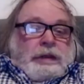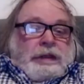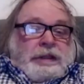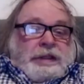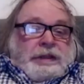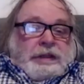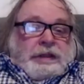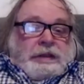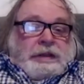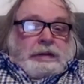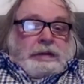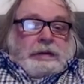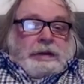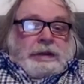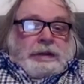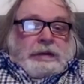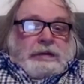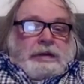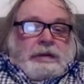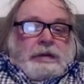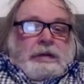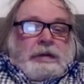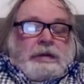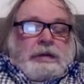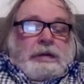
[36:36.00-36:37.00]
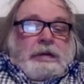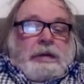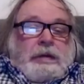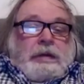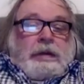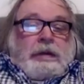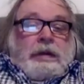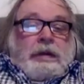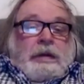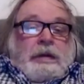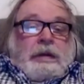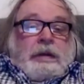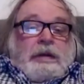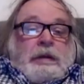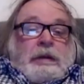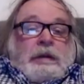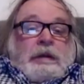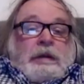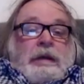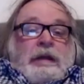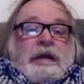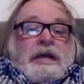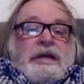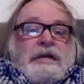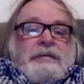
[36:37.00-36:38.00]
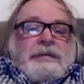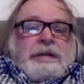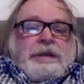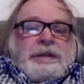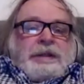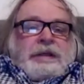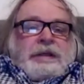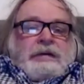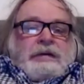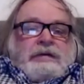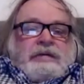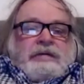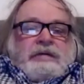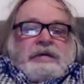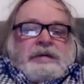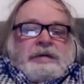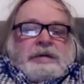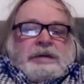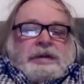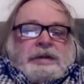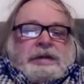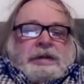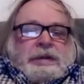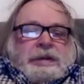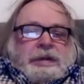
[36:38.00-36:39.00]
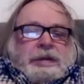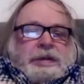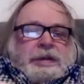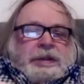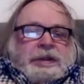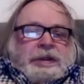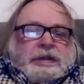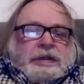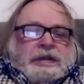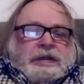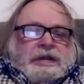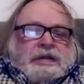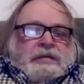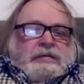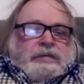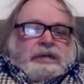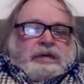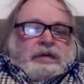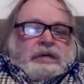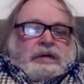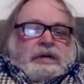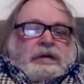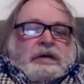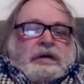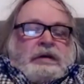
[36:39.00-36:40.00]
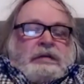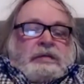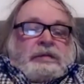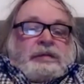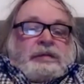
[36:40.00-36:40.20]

This is it. Annie Besant wrote an interesting little book